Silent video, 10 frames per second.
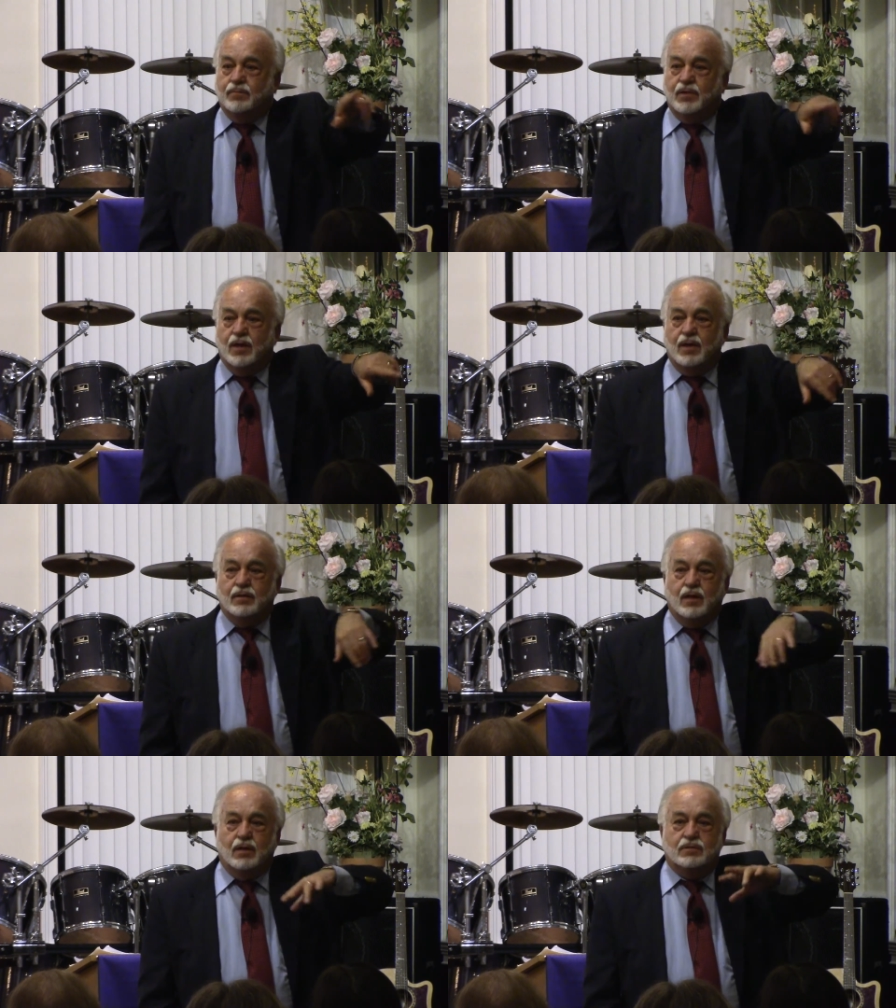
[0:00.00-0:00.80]

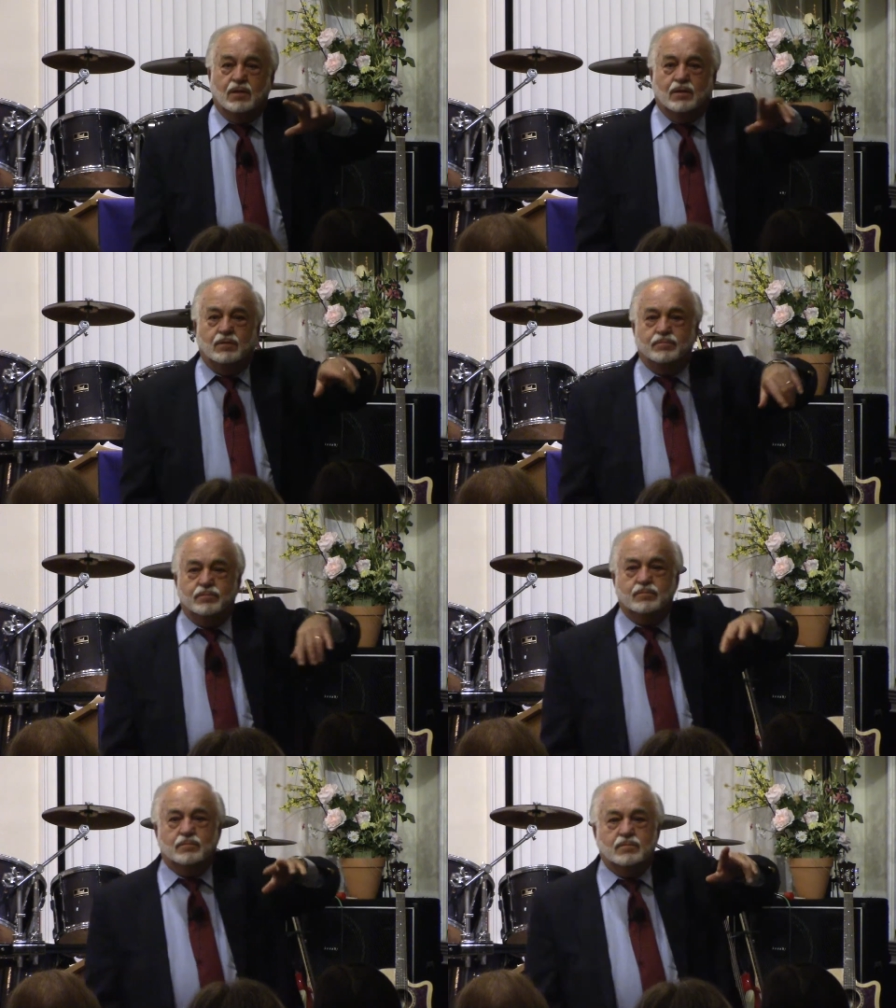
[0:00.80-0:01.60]
behind that uh,
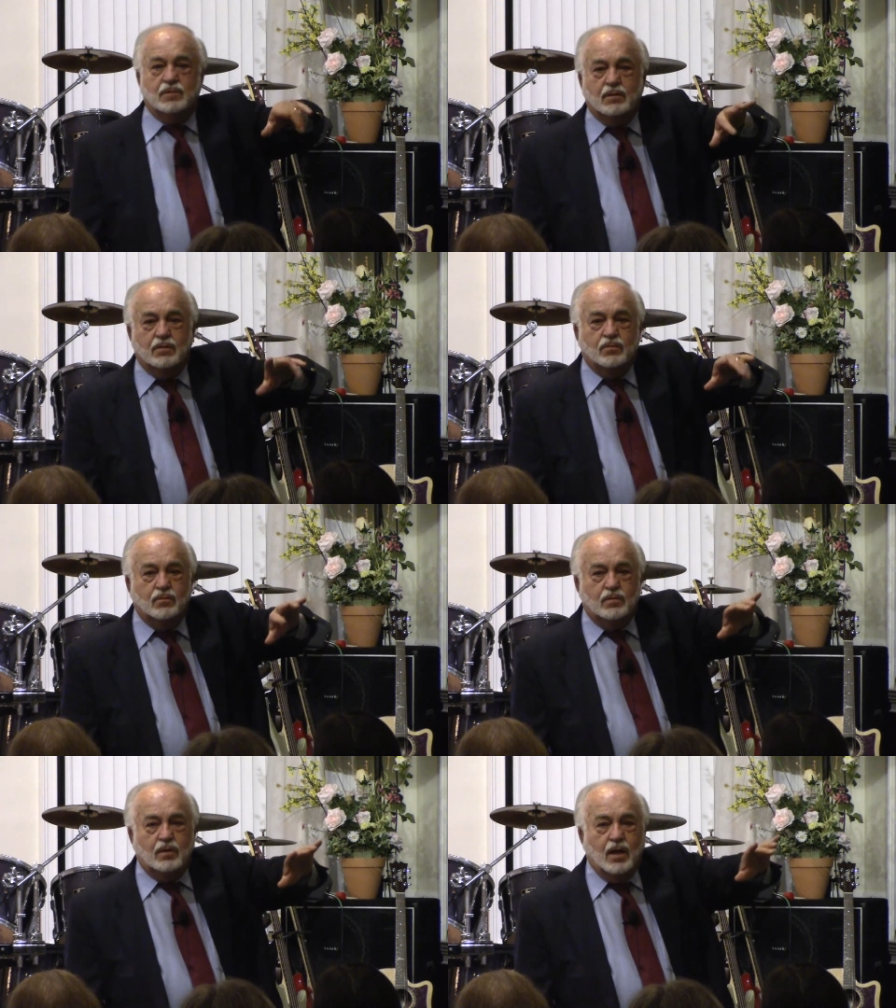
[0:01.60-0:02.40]

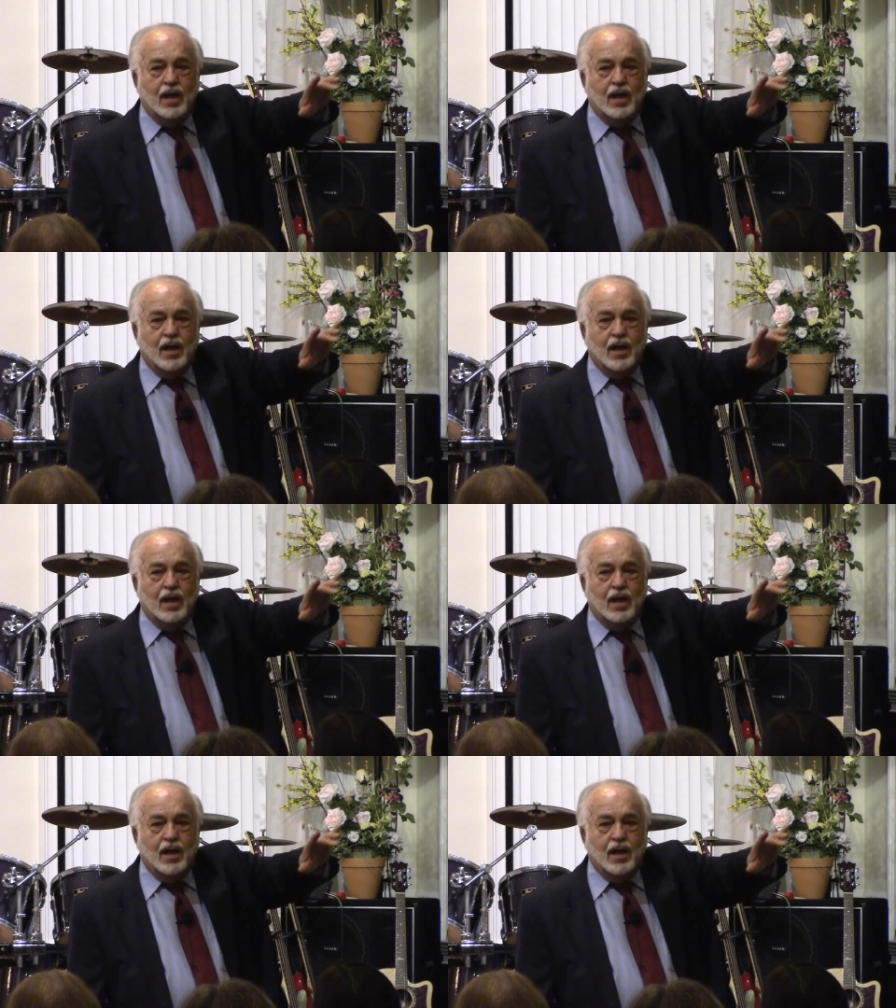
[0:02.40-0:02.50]
Applebee's.